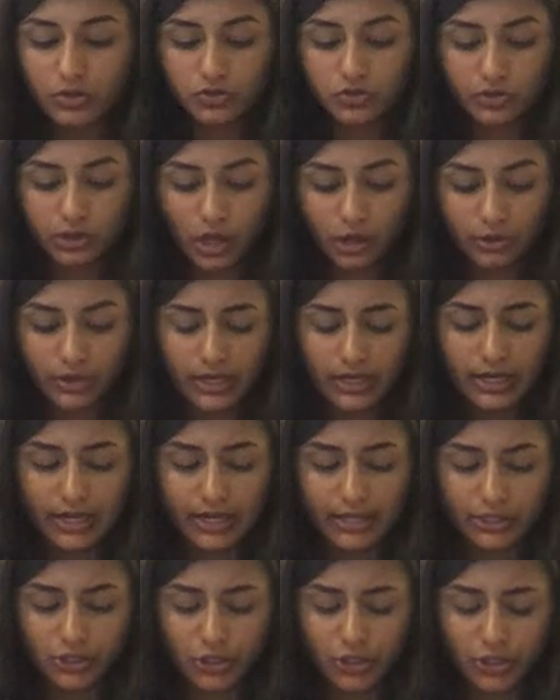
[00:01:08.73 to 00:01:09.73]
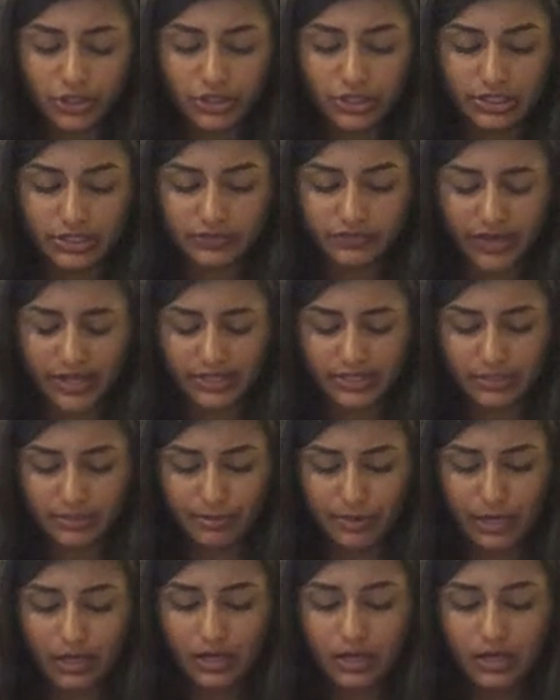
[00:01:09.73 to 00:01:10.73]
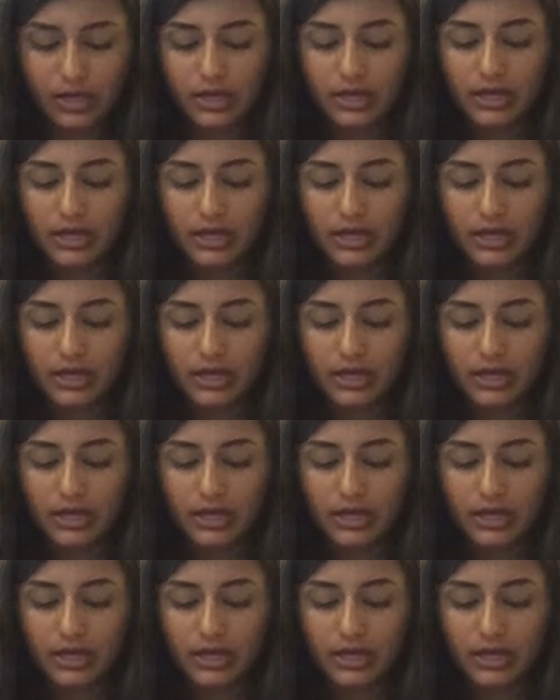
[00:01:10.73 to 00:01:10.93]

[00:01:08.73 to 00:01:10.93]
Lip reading: Slowly, it turned its face to me,